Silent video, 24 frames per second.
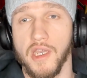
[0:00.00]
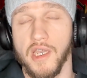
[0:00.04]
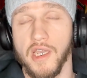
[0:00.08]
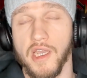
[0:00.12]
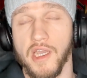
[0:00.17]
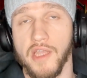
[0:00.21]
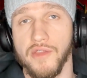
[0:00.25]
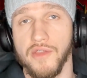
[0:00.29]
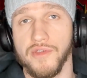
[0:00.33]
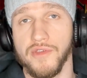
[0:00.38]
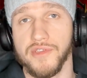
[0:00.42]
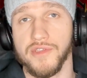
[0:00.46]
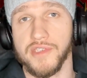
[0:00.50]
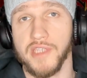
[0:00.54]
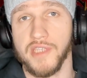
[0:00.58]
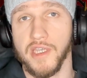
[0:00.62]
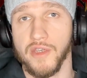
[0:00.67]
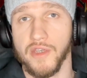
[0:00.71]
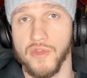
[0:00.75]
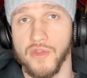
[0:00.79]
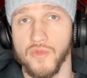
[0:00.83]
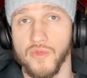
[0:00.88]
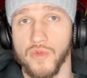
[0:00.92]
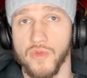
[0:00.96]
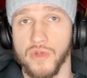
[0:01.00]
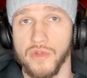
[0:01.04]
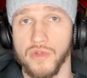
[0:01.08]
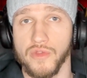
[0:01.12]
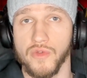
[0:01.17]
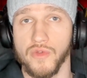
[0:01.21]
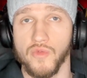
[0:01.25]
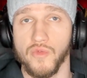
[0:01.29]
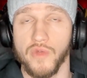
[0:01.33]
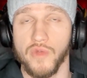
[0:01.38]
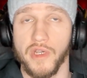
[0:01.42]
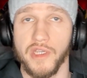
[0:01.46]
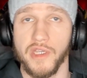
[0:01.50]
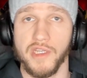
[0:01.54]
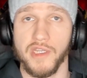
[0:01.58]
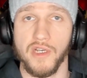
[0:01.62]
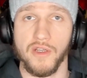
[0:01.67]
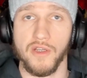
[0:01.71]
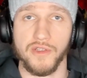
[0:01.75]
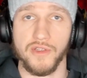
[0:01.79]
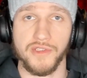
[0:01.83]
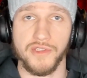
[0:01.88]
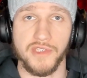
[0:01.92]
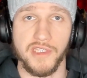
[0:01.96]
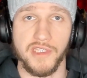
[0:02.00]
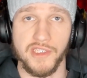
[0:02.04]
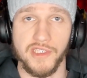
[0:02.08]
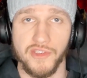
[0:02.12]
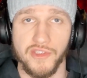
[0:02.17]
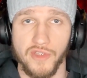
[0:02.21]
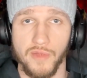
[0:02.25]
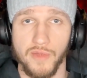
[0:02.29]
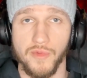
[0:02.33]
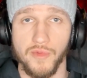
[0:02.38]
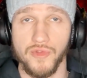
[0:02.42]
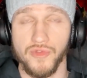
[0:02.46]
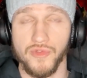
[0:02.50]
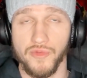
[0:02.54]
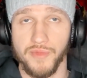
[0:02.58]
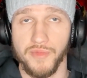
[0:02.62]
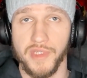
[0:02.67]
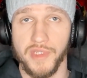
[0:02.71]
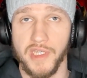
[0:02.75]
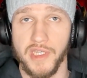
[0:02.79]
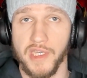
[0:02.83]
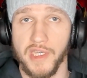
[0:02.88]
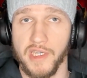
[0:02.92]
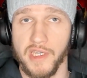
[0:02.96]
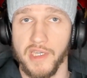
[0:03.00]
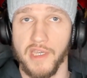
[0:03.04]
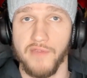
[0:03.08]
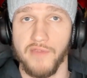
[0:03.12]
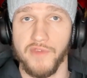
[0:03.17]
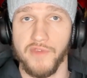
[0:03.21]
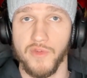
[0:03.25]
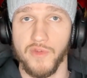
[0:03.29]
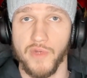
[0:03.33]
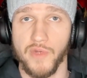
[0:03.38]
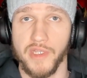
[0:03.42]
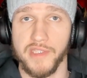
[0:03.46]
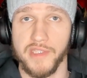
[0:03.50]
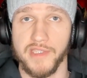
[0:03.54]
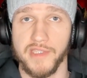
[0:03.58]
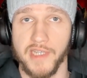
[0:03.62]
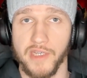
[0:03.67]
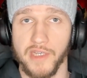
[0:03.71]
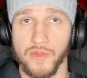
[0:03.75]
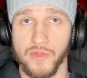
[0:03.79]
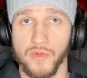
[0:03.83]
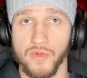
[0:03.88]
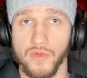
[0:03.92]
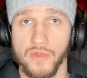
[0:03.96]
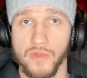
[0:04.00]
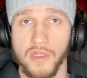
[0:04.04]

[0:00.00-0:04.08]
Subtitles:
and the second one where he lost his WBA heavyweight title